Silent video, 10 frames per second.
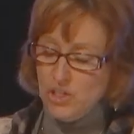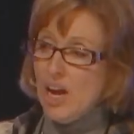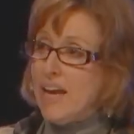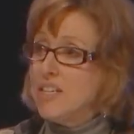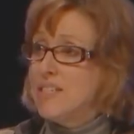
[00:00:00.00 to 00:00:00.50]

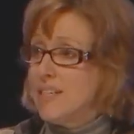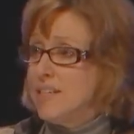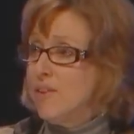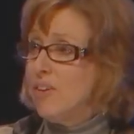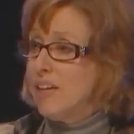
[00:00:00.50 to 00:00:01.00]
changed
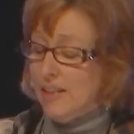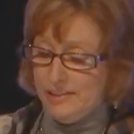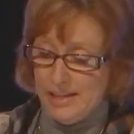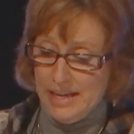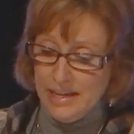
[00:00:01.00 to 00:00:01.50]

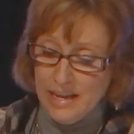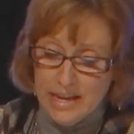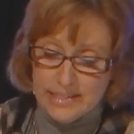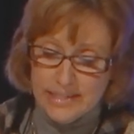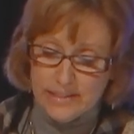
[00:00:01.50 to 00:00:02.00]
significantly.
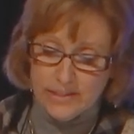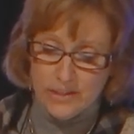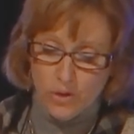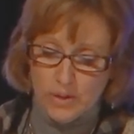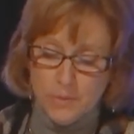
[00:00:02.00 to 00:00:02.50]
I
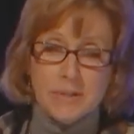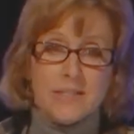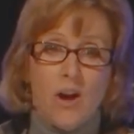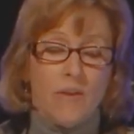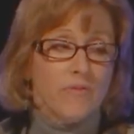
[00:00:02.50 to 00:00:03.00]
love the, the
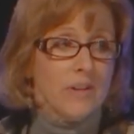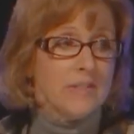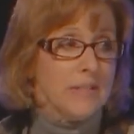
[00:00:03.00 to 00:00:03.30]
process. I